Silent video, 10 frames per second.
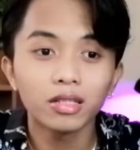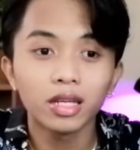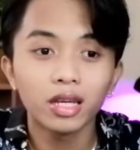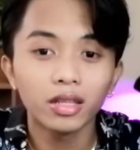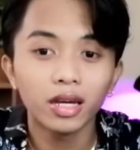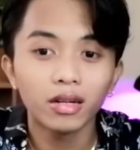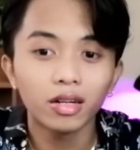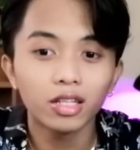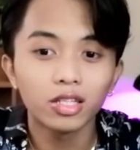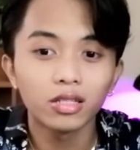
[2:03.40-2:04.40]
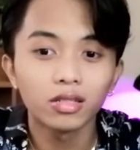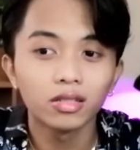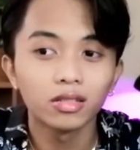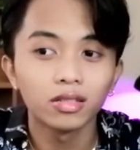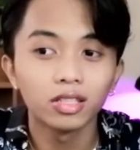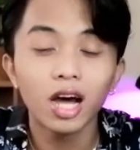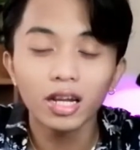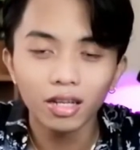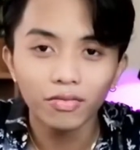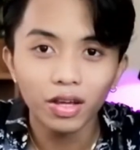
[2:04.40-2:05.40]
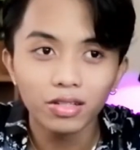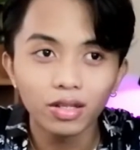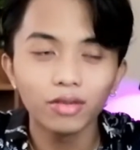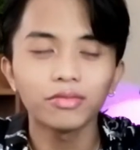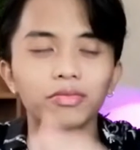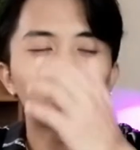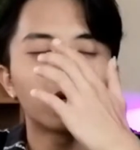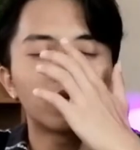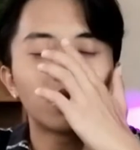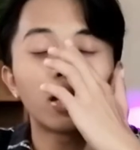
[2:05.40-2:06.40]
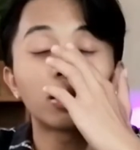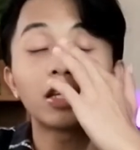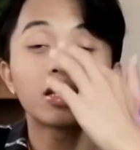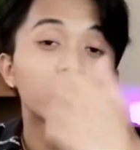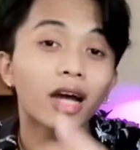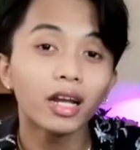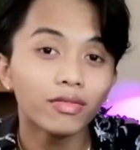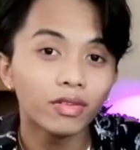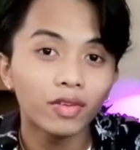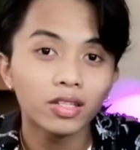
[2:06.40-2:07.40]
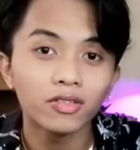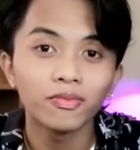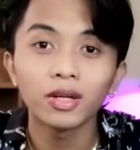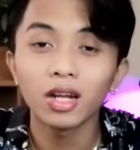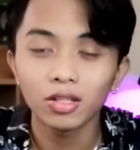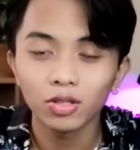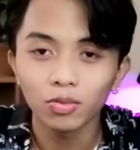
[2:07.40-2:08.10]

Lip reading: saying that it's not invasive, but it is kind of invasive, but not so